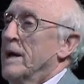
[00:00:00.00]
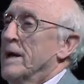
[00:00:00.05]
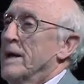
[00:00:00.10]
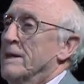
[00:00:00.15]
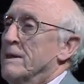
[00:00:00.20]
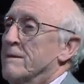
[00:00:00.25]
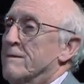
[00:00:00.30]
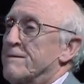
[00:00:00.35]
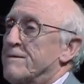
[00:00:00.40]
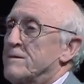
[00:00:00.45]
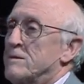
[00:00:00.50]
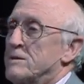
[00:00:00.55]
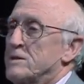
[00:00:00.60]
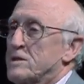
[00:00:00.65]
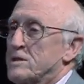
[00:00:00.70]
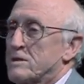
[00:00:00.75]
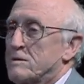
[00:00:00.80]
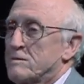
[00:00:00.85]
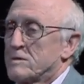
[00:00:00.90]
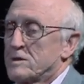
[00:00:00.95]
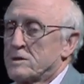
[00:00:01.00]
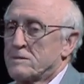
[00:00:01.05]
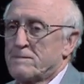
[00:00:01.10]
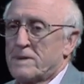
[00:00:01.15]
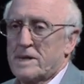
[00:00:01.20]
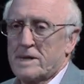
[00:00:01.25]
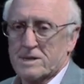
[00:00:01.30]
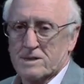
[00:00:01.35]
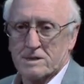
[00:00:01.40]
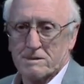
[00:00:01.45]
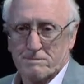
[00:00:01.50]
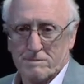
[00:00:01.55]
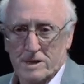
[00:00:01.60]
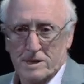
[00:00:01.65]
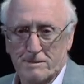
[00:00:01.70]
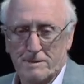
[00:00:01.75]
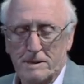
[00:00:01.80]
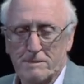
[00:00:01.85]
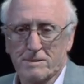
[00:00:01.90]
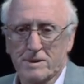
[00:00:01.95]
And the first response that
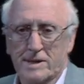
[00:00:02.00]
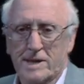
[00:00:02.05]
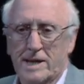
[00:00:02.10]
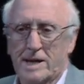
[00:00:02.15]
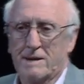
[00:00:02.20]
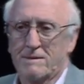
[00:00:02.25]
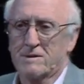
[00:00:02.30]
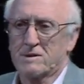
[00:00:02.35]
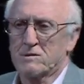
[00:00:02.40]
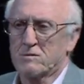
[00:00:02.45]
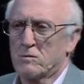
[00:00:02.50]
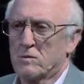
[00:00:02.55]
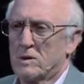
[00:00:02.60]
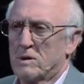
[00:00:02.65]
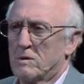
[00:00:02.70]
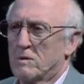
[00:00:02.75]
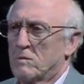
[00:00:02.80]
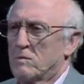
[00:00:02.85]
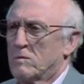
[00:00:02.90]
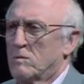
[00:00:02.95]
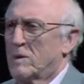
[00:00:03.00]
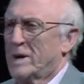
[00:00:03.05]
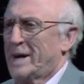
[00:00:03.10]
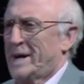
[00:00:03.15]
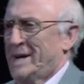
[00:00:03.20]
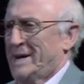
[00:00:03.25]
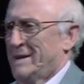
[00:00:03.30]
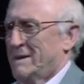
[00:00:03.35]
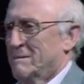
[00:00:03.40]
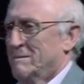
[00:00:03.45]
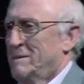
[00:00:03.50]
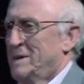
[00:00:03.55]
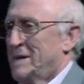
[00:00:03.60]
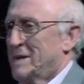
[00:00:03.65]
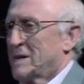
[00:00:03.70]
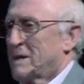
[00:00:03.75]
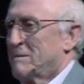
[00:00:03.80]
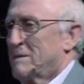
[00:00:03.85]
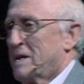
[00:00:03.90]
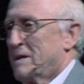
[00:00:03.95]
many people have is, well, wait a
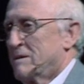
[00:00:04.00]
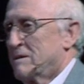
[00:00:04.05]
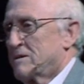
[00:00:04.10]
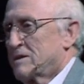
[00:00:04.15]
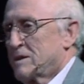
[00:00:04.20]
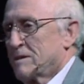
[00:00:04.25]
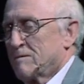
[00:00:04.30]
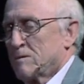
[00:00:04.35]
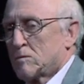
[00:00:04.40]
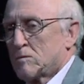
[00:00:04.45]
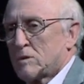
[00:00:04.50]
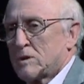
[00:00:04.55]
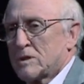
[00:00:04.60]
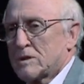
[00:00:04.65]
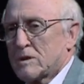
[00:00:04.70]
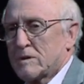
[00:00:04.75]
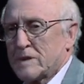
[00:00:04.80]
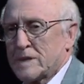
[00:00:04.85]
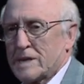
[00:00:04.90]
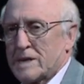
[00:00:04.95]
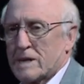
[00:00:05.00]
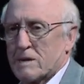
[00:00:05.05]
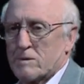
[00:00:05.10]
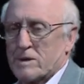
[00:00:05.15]
minute, come on, there's civil wars going on.